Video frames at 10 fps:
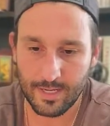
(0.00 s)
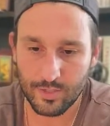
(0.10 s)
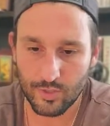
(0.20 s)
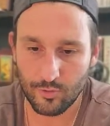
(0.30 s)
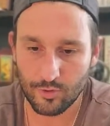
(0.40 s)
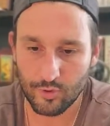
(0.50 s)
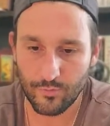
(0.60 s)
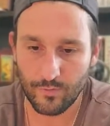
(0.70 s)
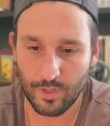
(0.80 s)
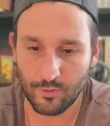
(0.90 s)
so the true
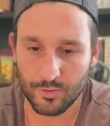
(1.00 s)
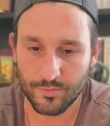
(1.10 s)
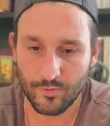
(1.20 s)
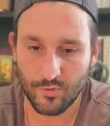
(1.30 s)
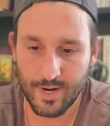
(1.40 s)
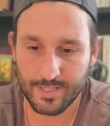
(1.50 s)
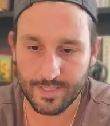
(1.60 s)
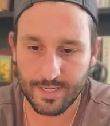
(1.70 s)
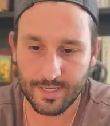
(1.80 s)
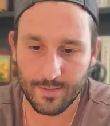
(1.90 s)
followers of
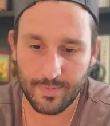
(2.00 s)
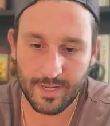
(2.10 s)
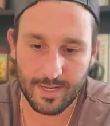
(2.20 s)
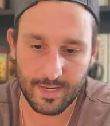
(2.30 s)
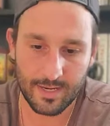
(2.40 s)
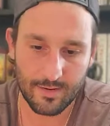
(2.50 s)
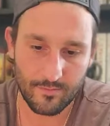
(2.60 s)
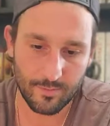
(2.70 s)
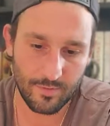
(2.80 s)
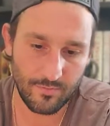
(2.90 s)
Christ cannot be hidden
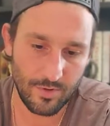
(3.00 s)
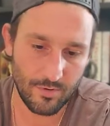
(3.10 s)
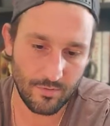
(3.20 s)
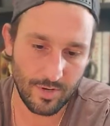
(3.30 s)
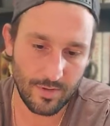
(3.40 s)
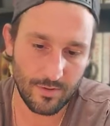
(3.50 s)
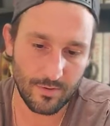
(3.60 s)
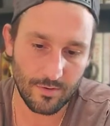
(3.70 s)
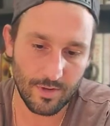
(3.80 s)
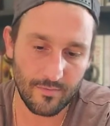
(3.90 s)
from the view
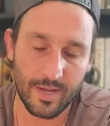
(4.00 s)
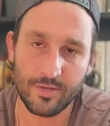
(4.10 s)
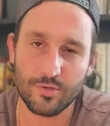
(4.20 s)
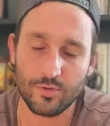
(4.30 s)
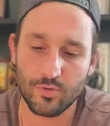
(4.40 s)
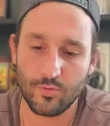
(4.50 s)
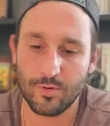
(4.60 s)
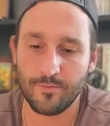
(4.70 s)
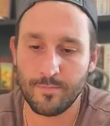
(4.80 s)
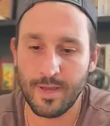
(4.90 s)
either of angels
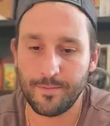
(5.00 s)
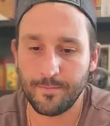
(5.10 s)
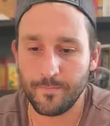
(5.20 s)
or of men.